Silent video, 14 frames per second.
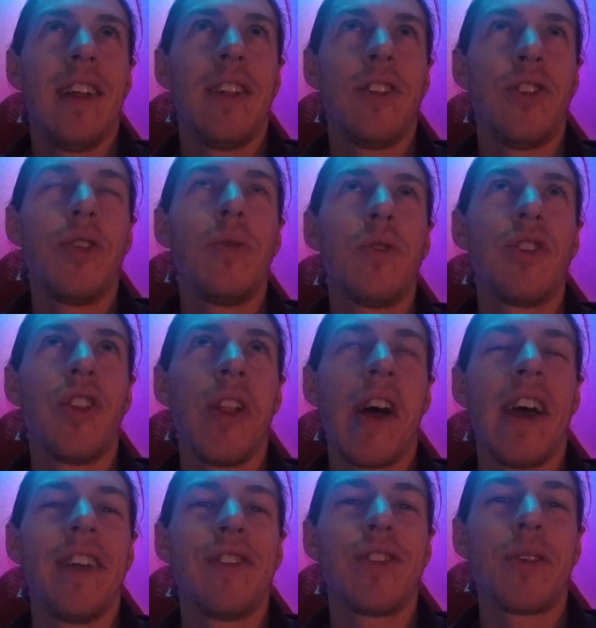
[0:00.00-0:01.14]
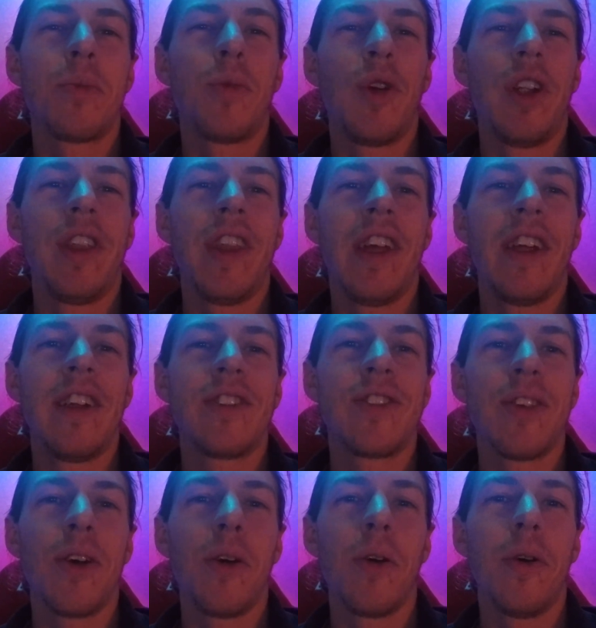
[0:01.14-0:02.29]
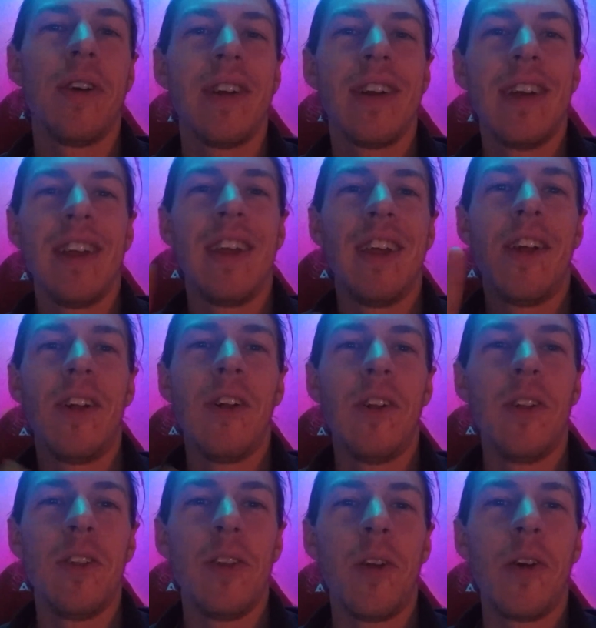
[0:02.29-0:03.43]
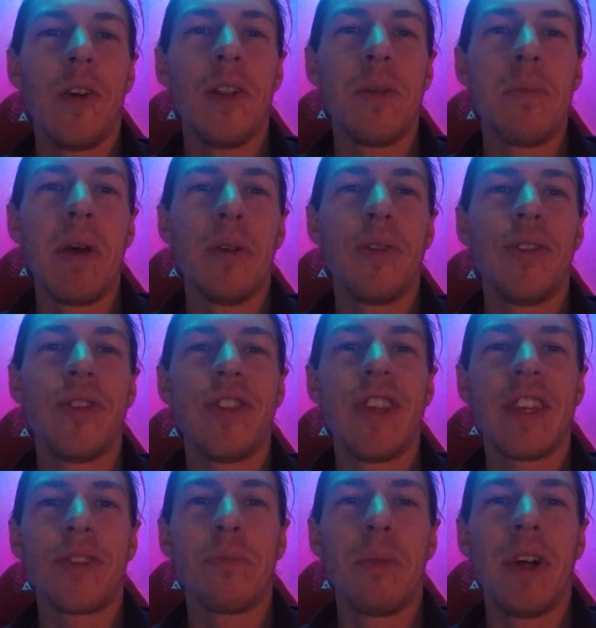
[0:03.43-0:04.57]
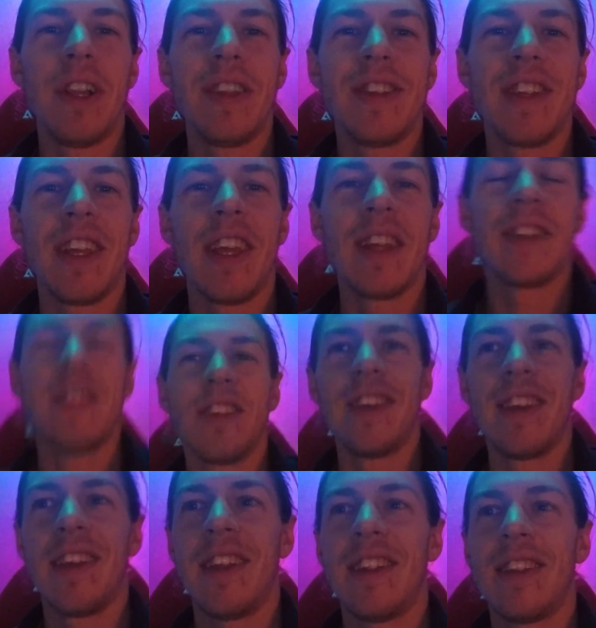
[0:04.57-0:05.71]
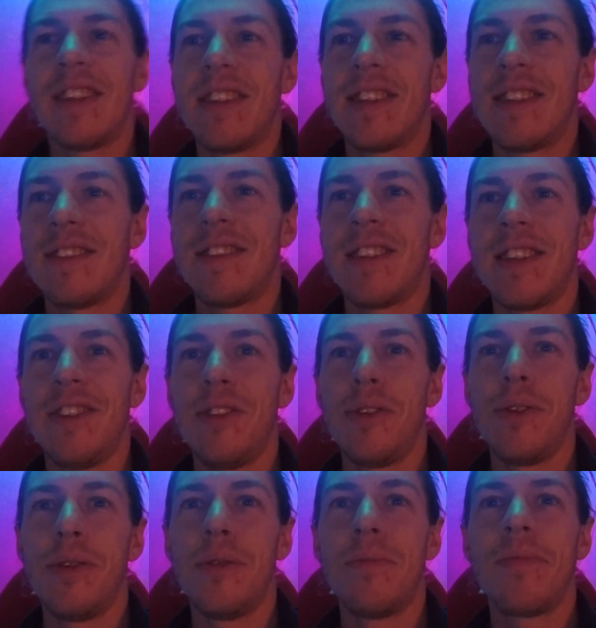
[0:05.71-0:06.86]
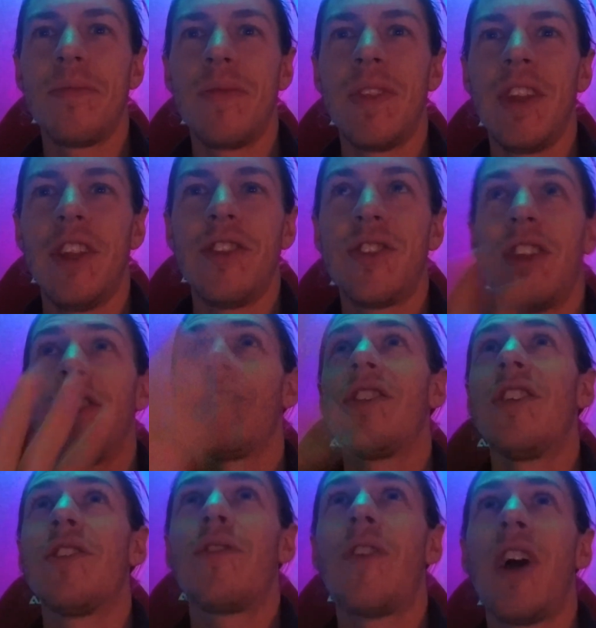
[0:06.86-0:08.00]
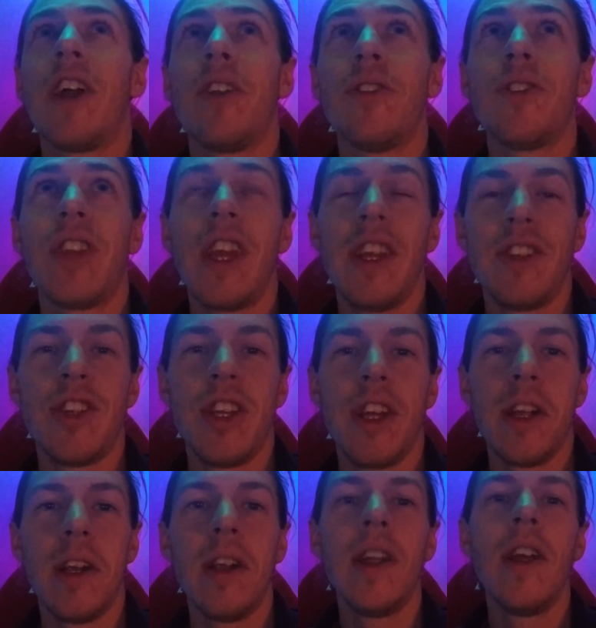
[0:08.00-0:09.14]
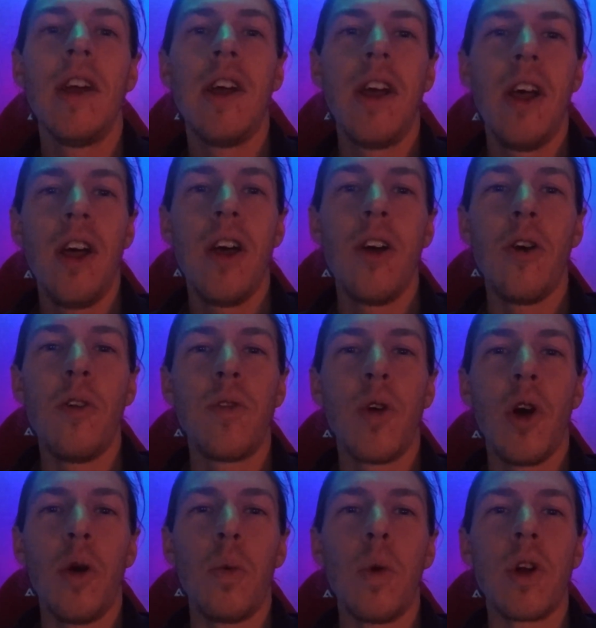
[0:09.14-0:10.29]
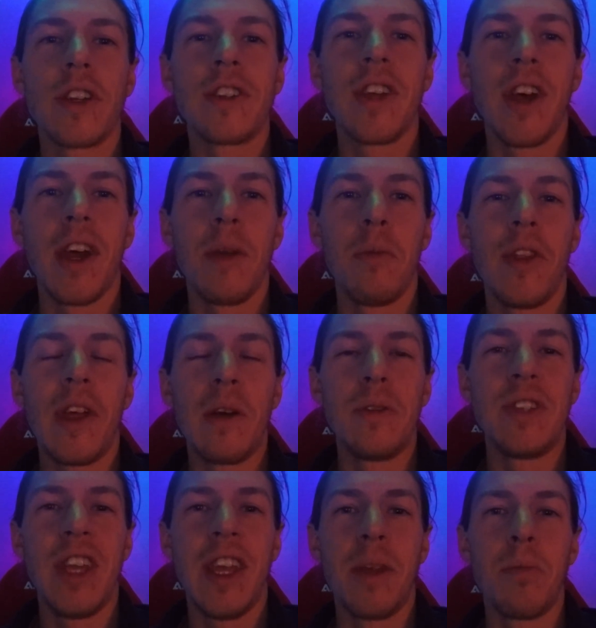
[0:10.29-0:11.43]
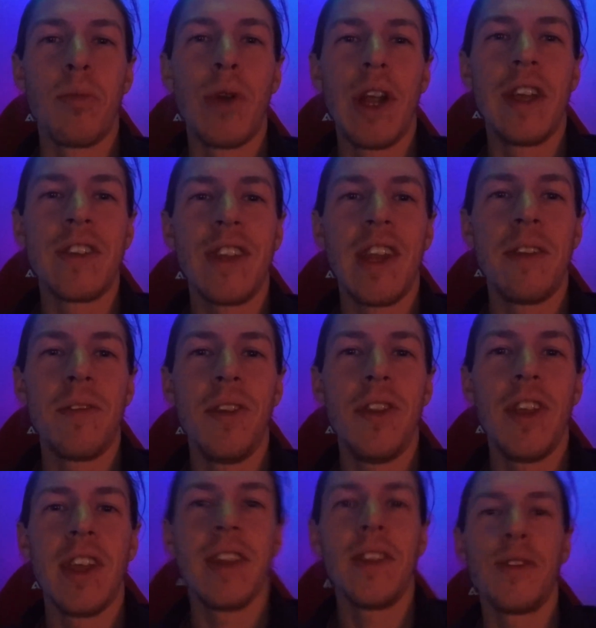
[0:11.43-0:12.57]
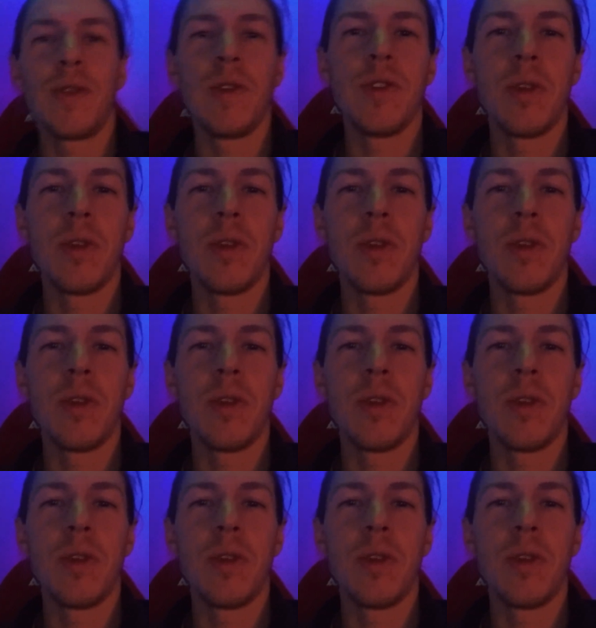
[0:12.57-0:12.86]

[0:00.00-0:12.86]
June, July, somewhere in there. So all in all, about 6 months to get to in a sense this final stage here. Overall work time without taking breaks and everything, this was